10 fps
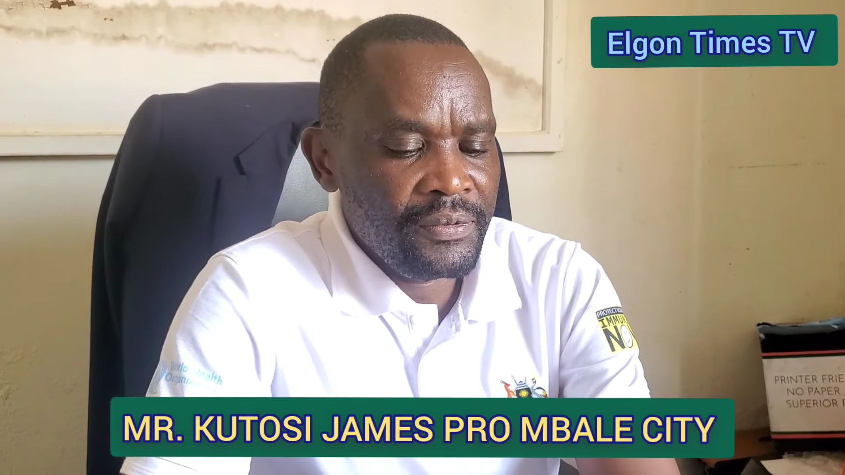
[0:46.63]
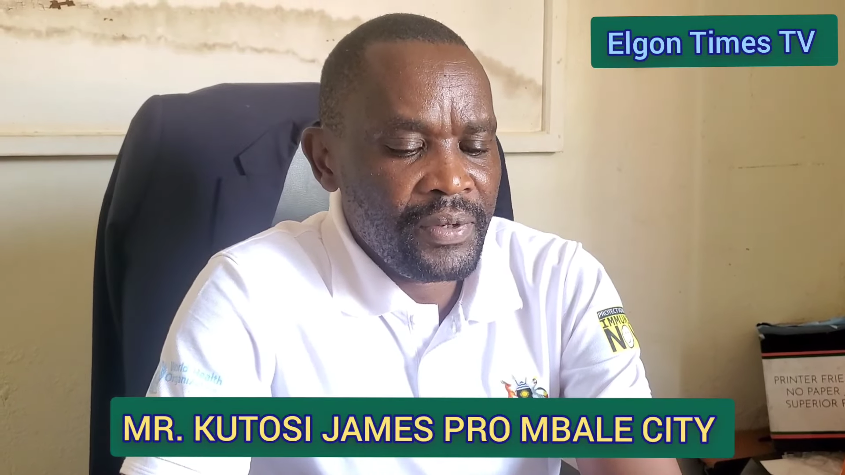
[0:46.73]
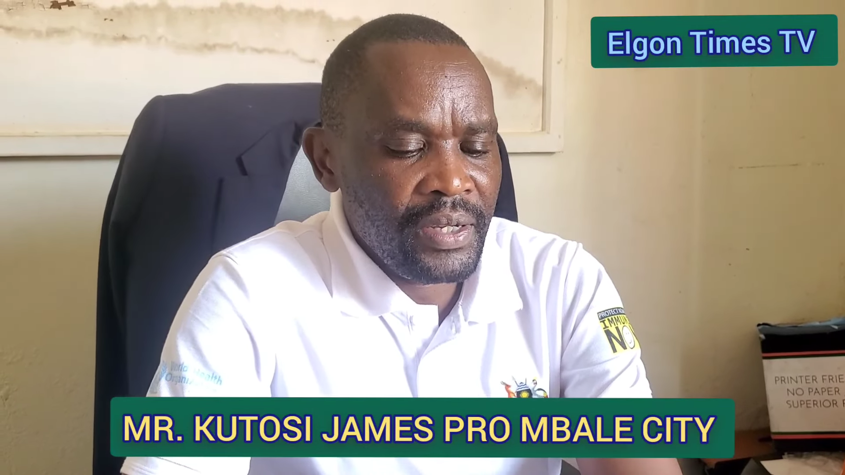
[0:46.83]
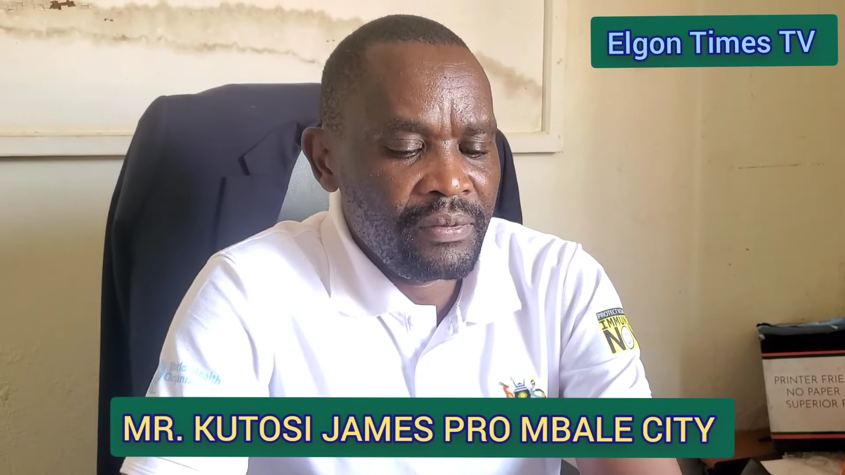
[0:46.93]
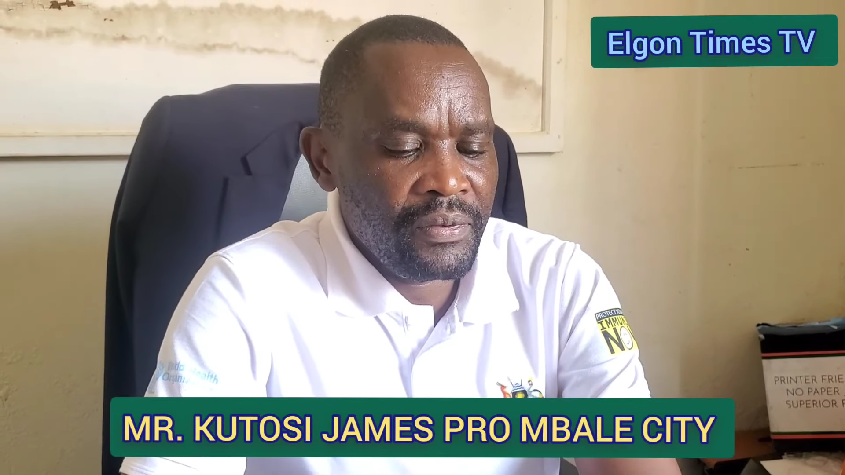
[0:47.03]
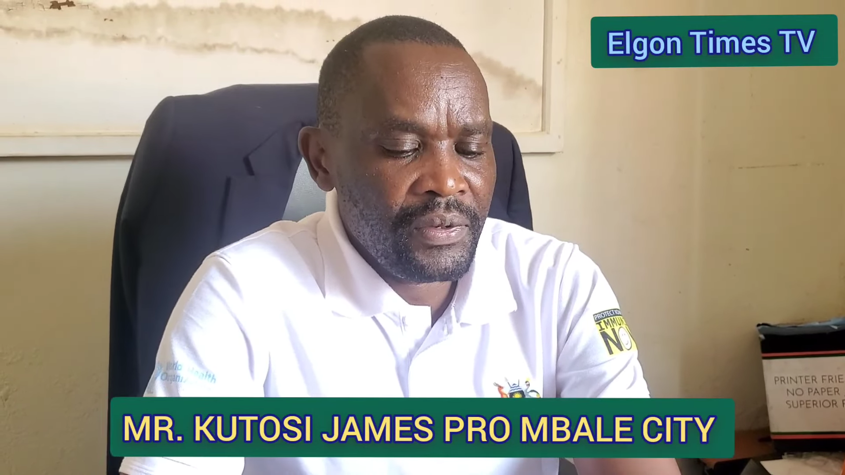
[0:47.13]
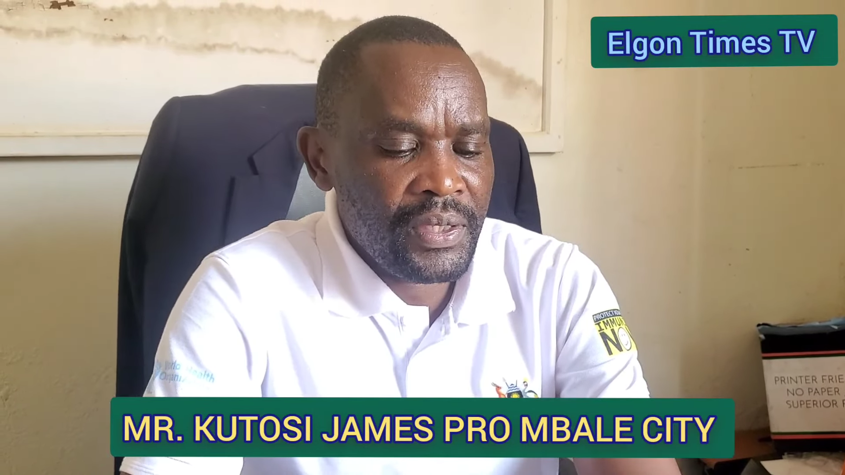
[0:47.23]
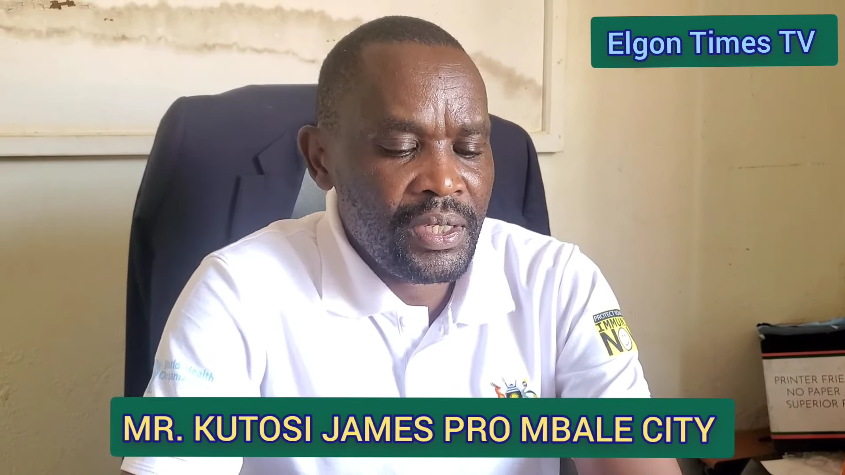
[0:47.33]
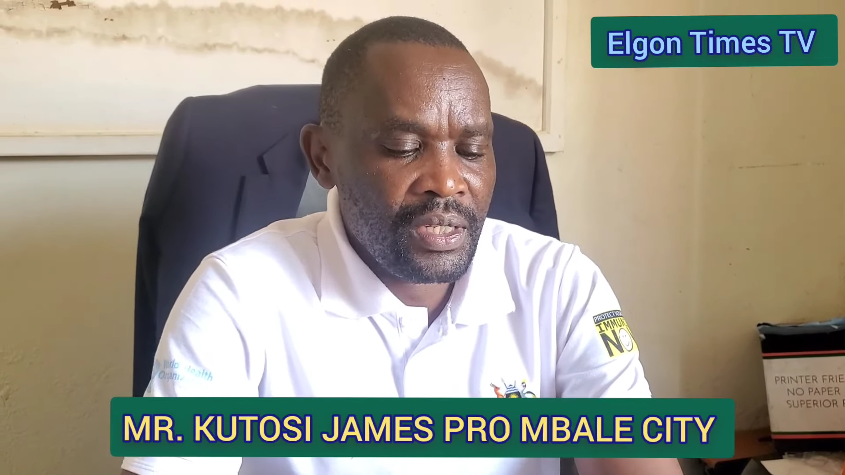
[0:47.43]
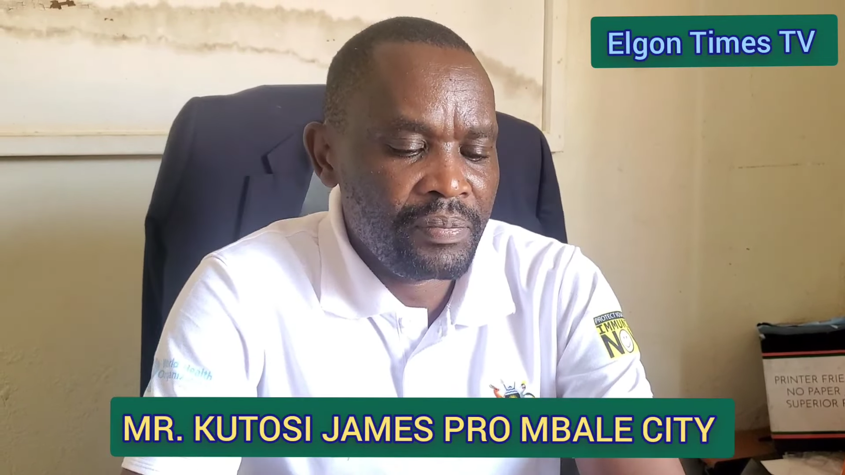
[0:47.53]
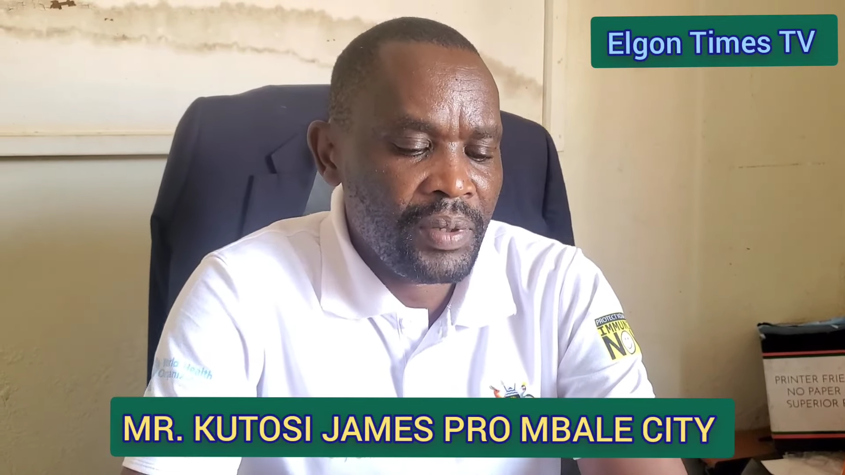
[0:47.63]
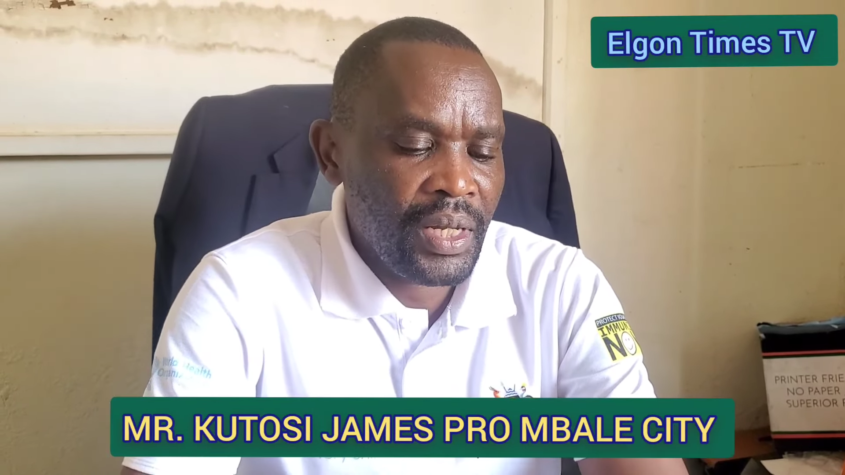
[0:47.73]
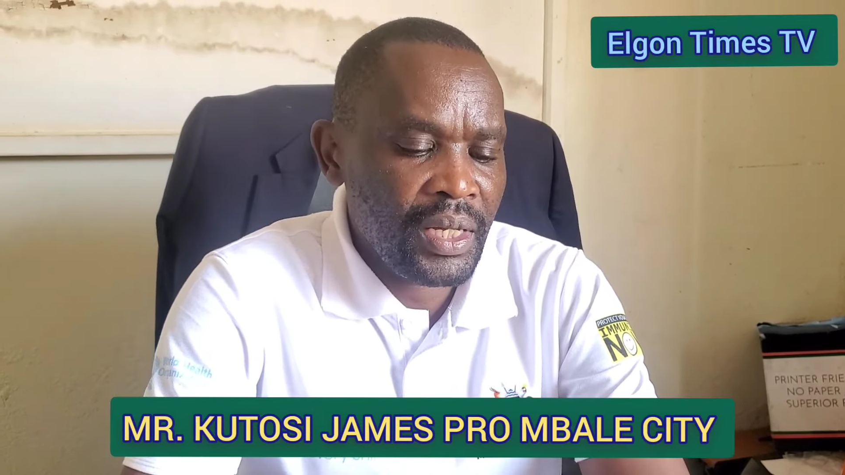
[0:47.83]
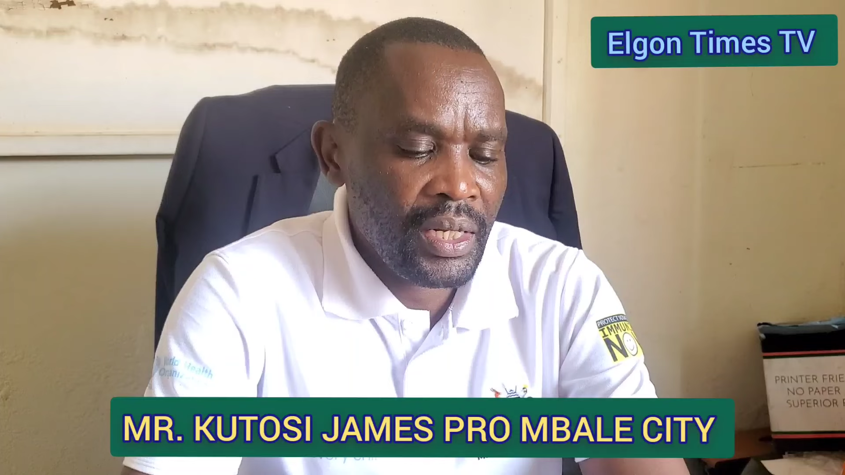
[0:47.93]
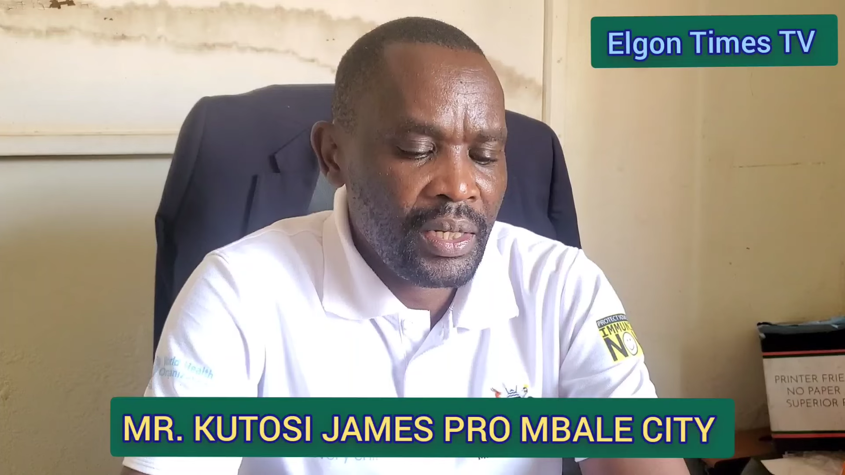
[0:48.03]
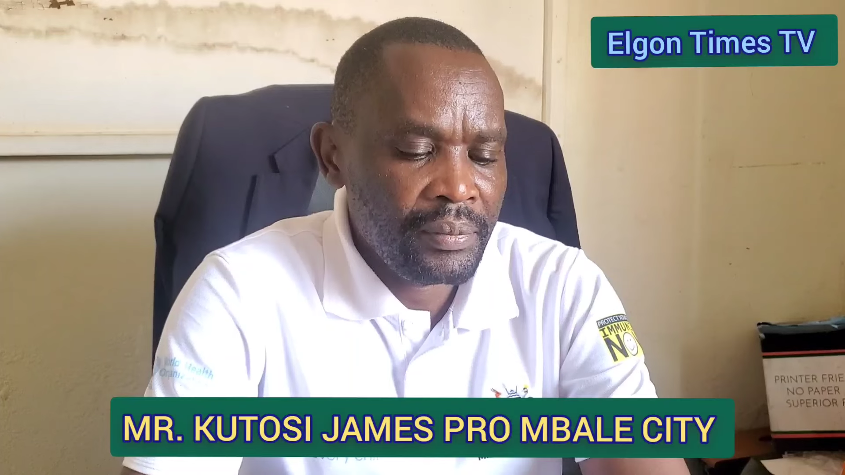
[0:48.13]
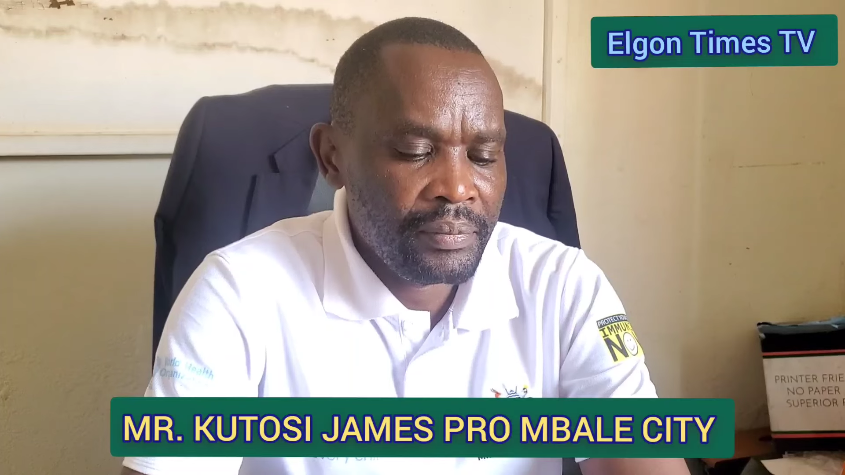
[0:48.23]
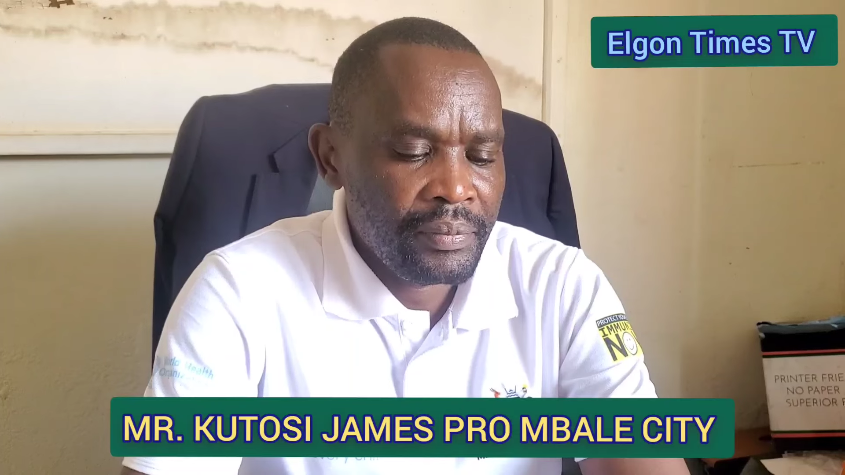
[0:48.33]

five for city planner